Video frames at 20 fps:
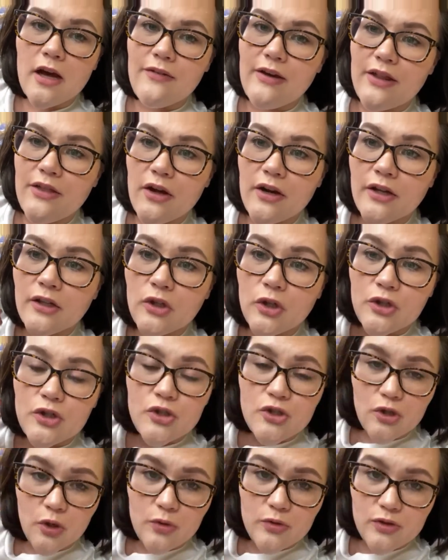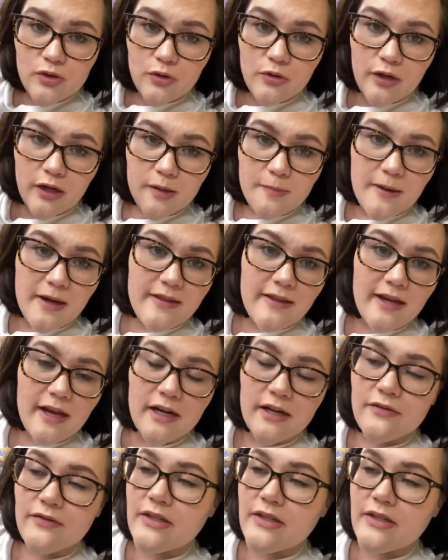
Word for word: I thought it looked so, so good by the end of the